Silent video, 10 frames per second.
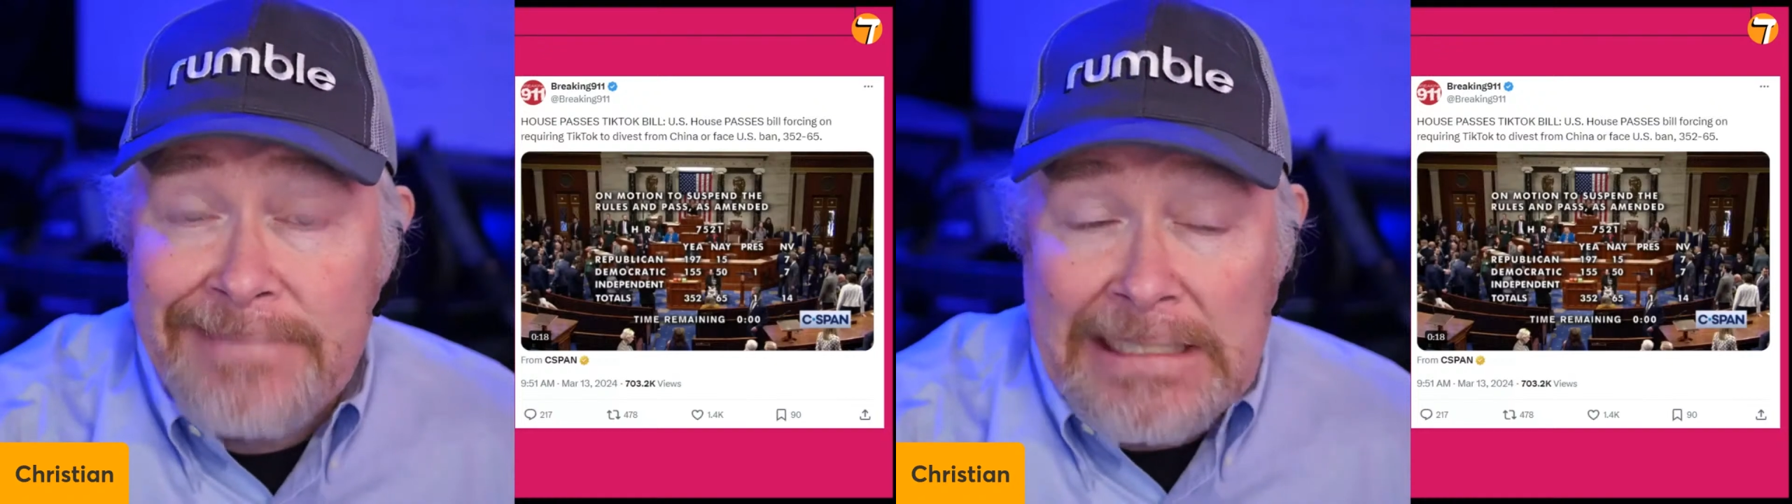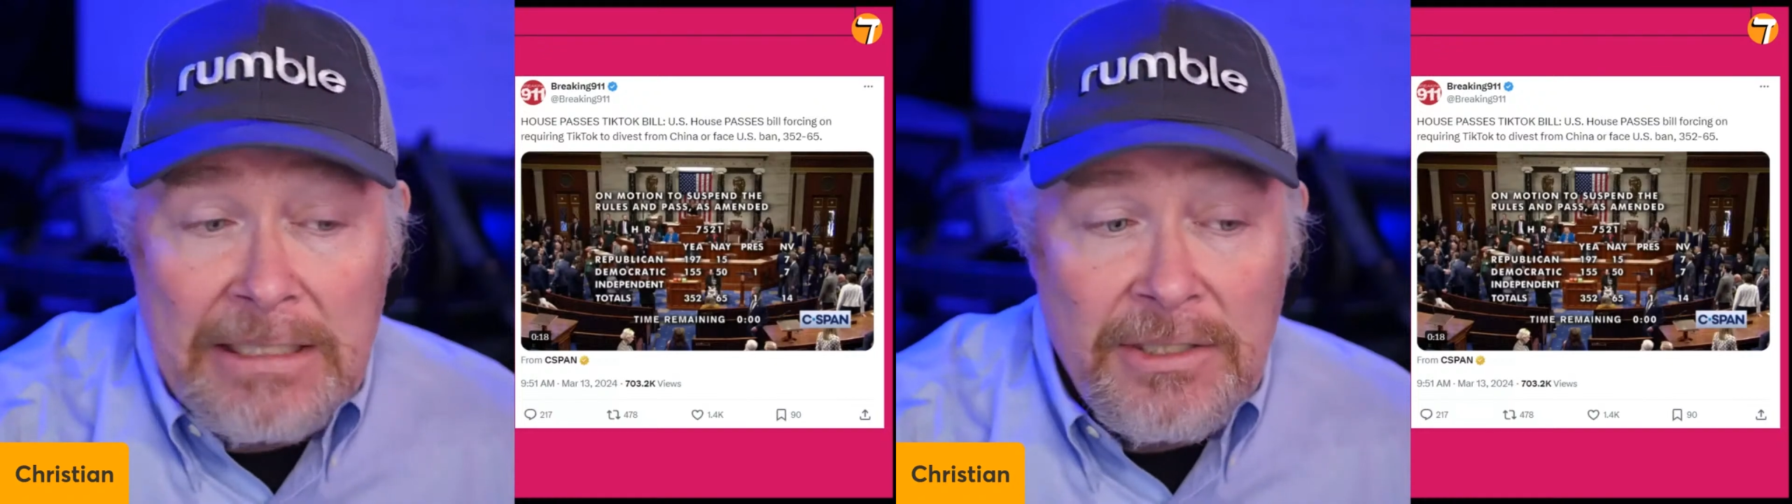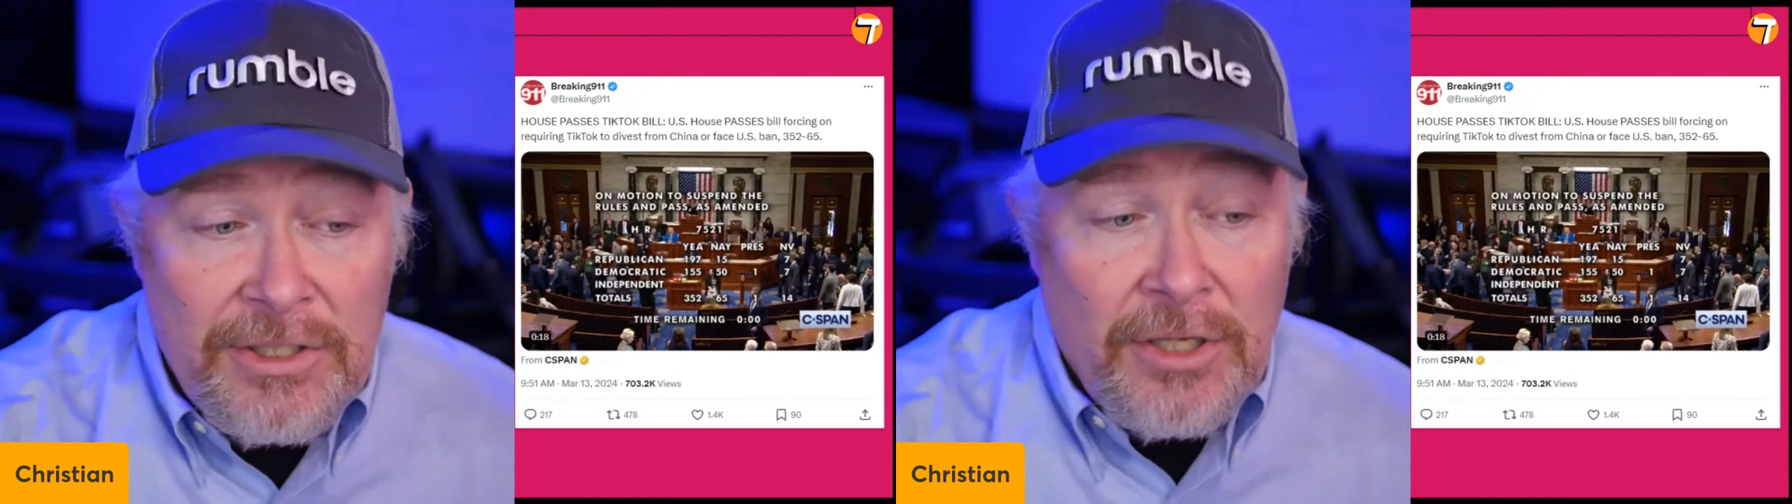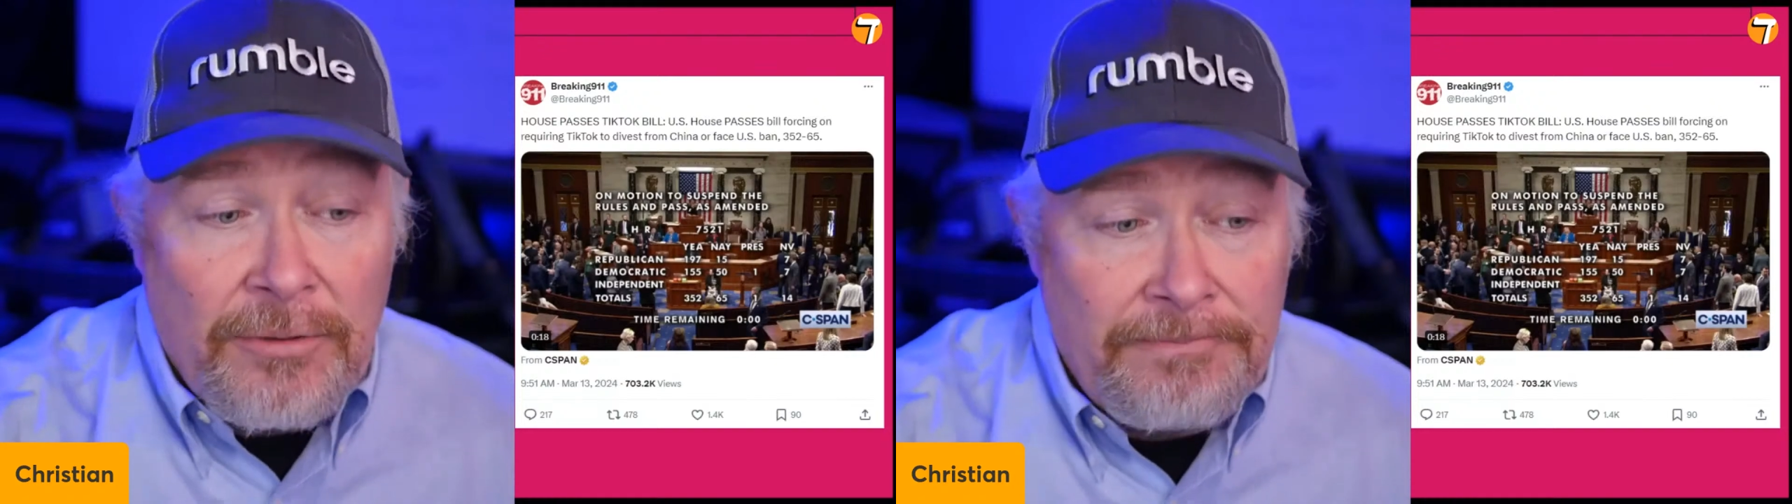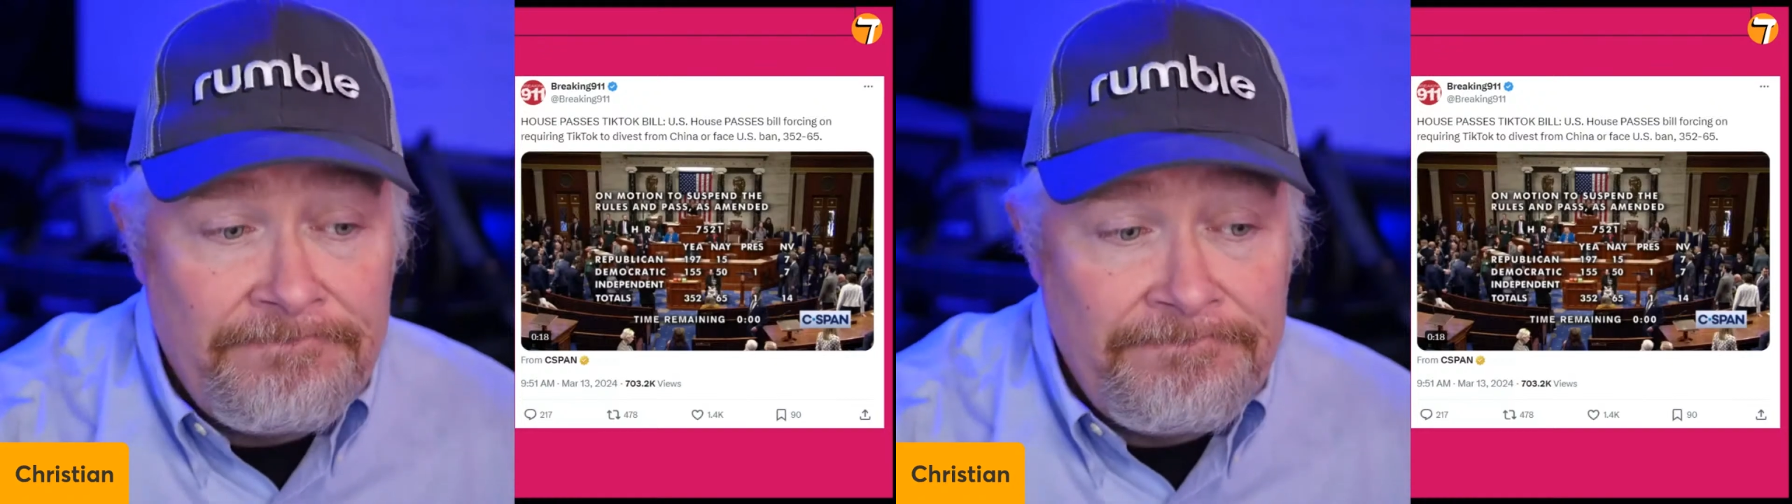
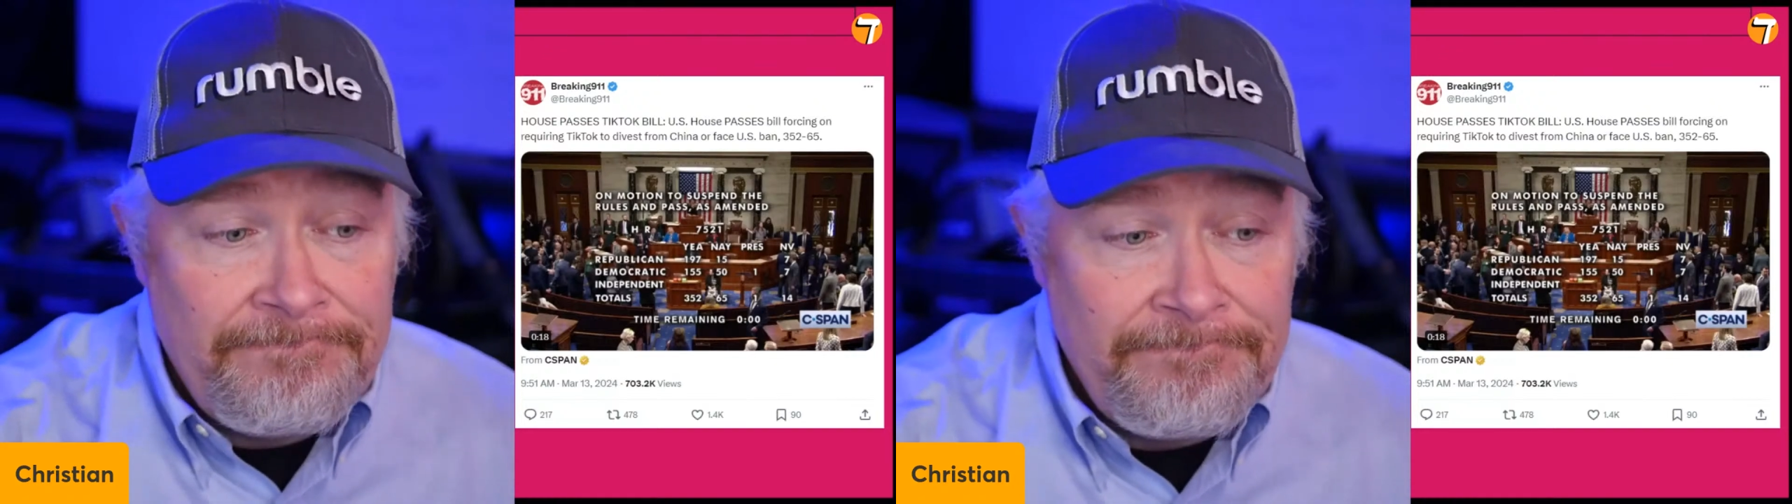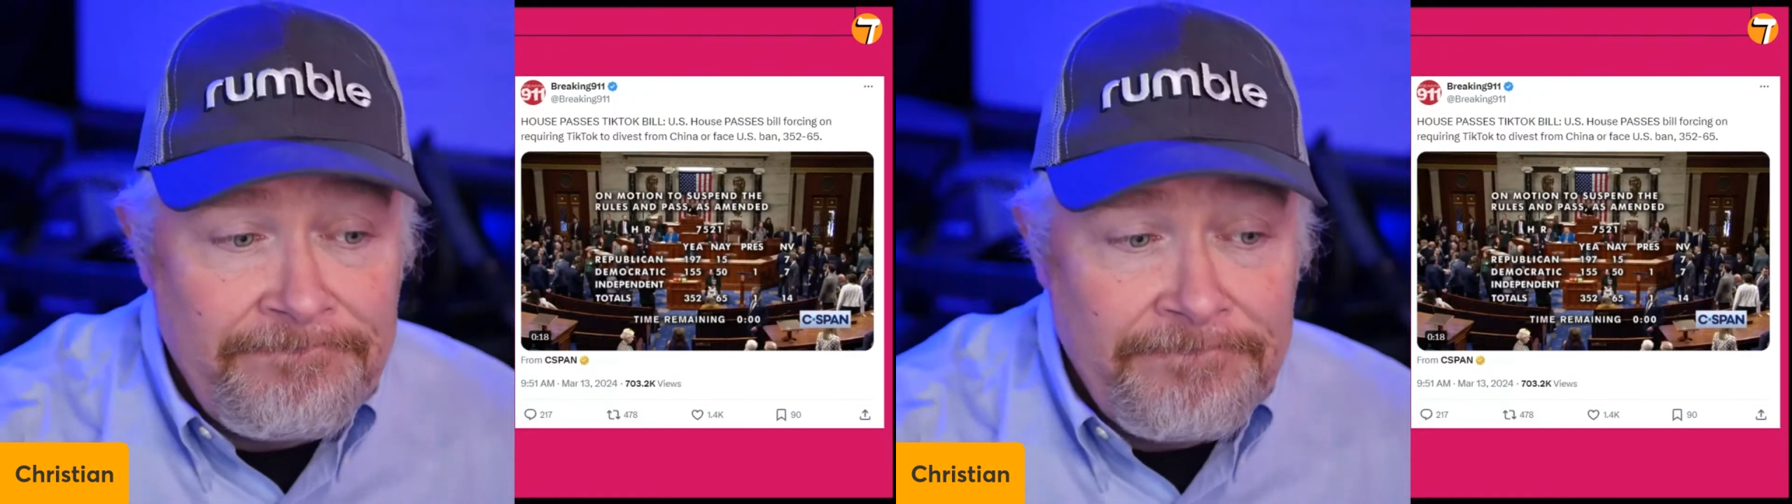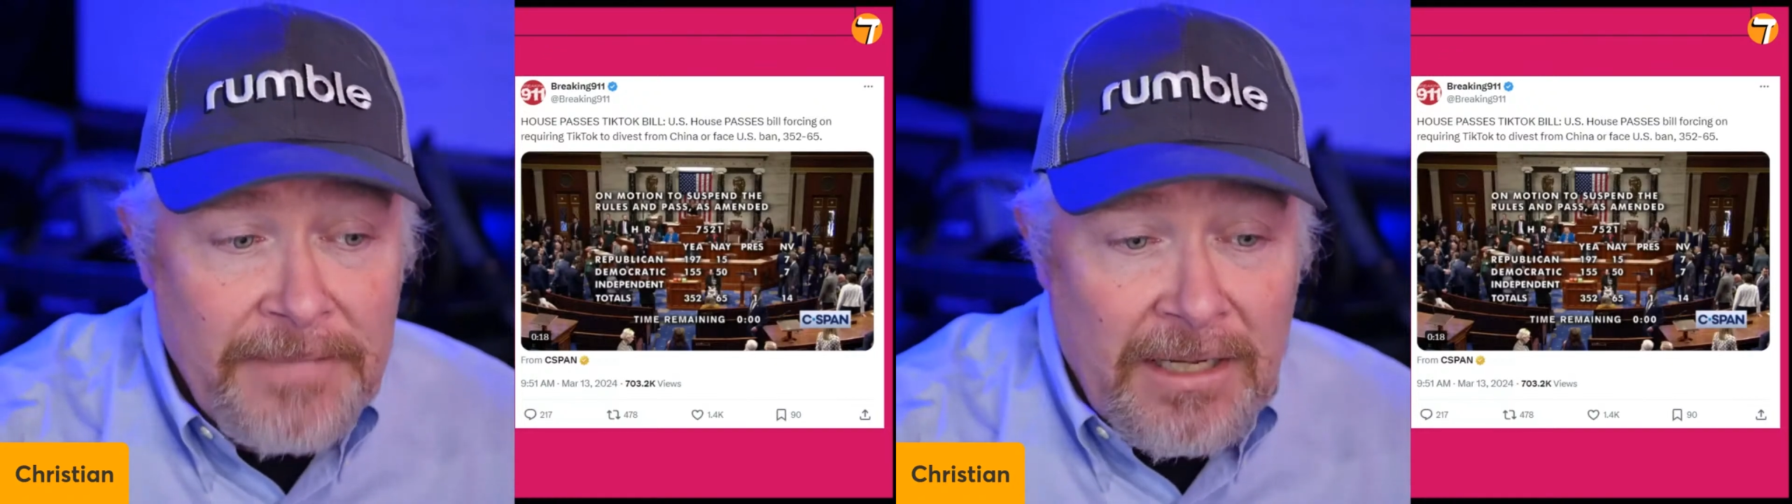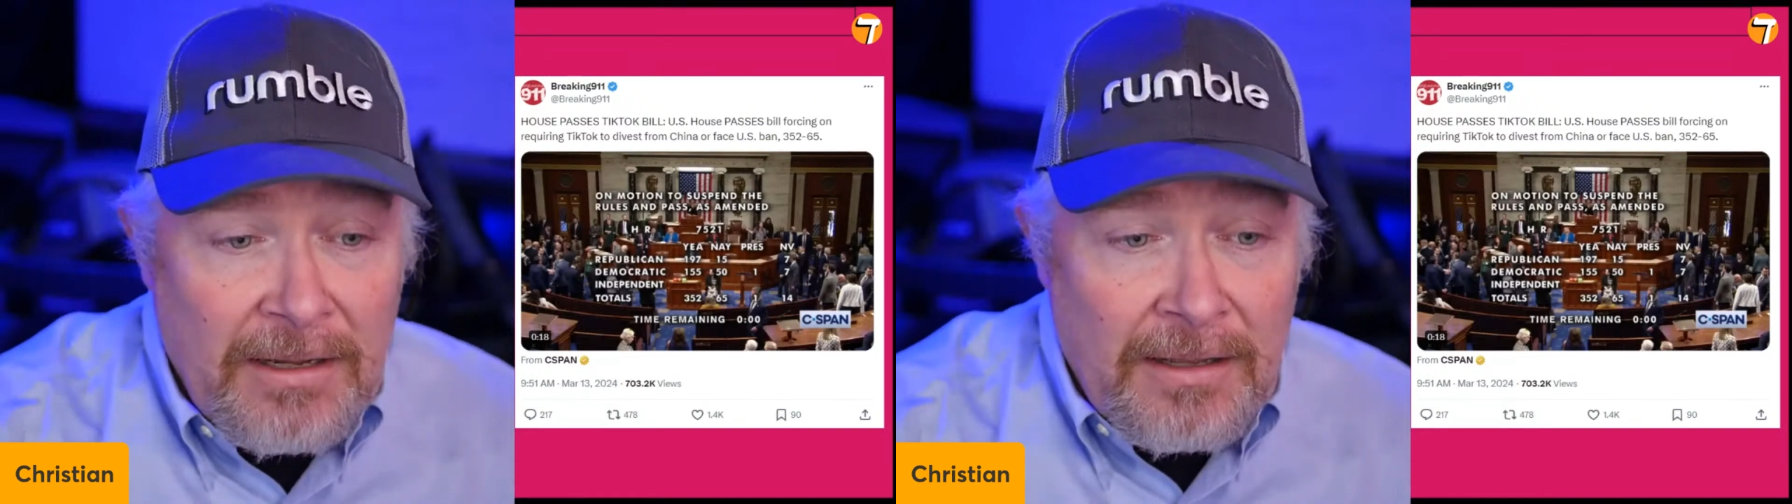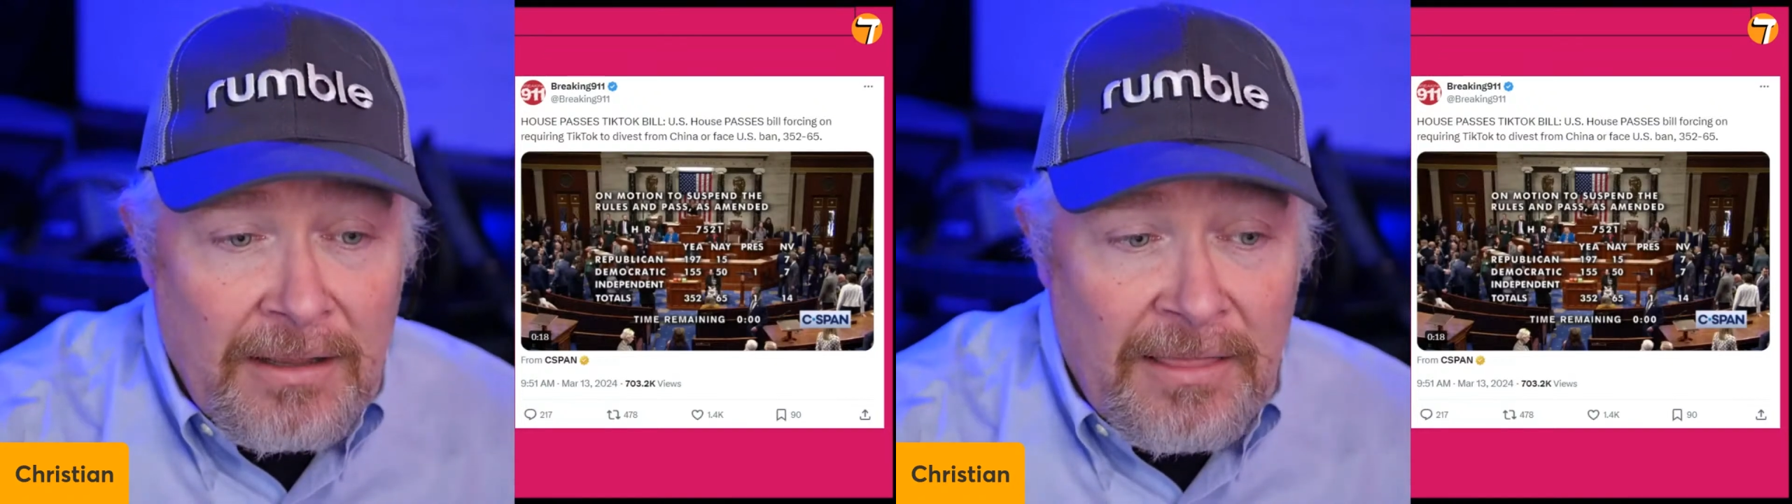So
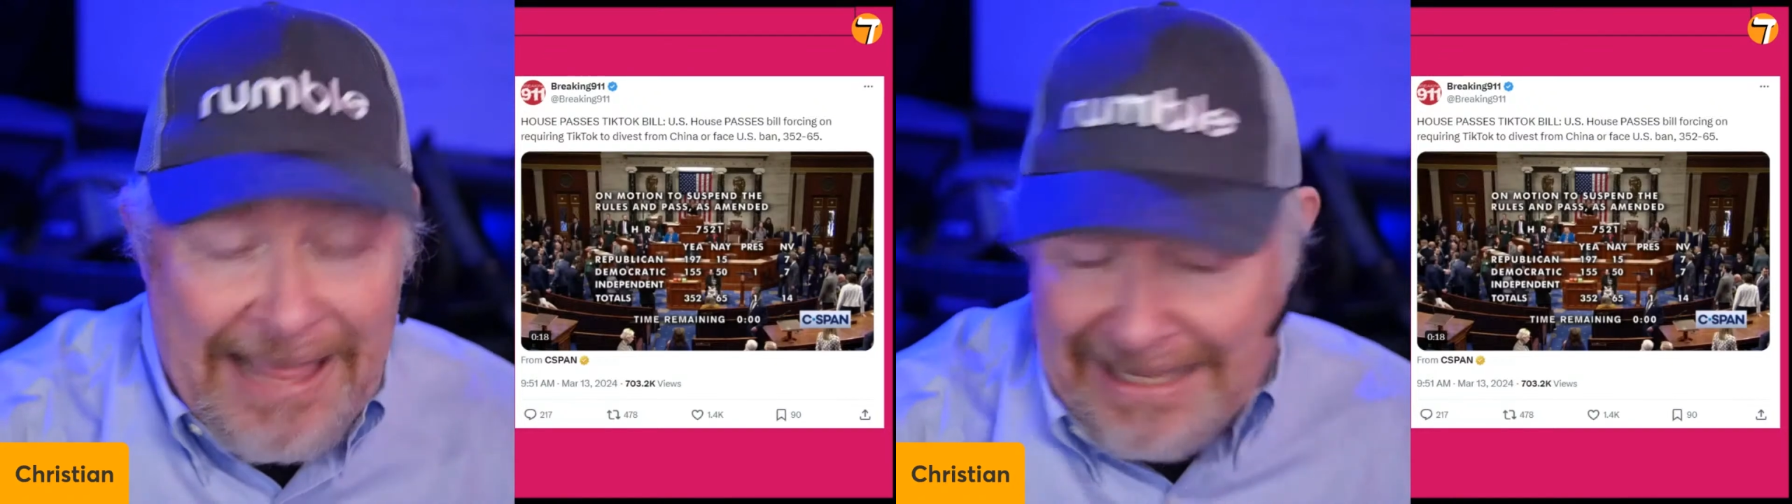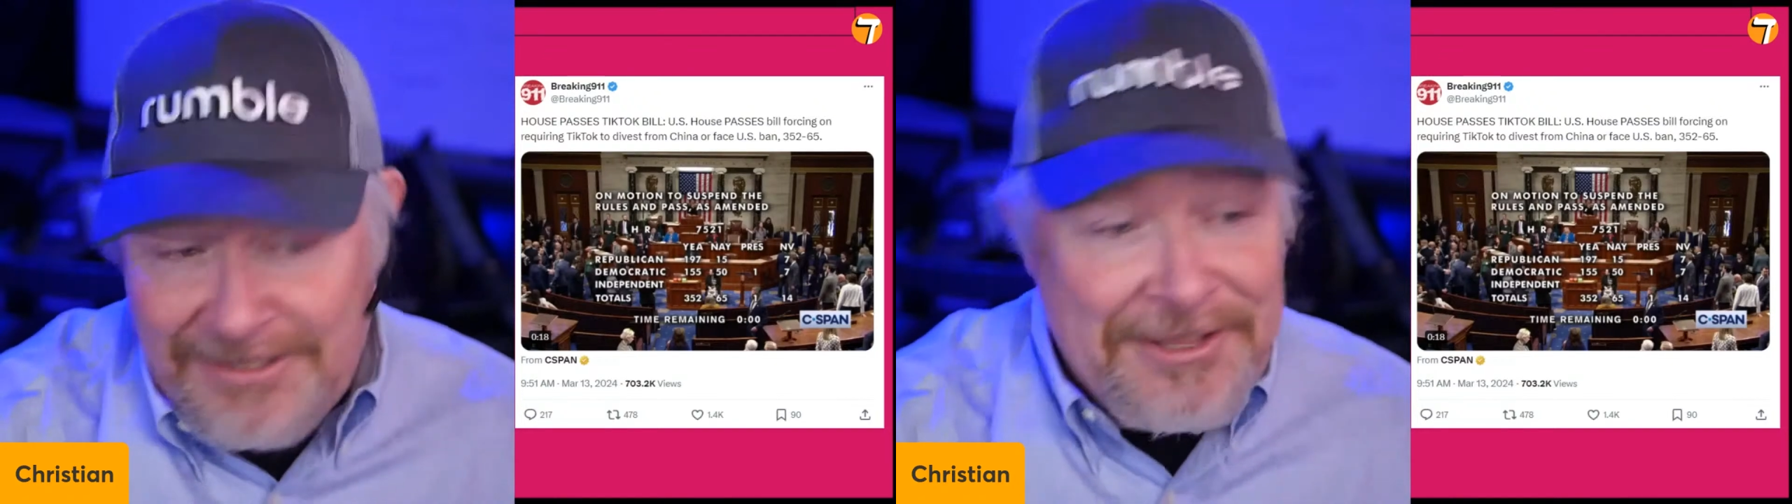that's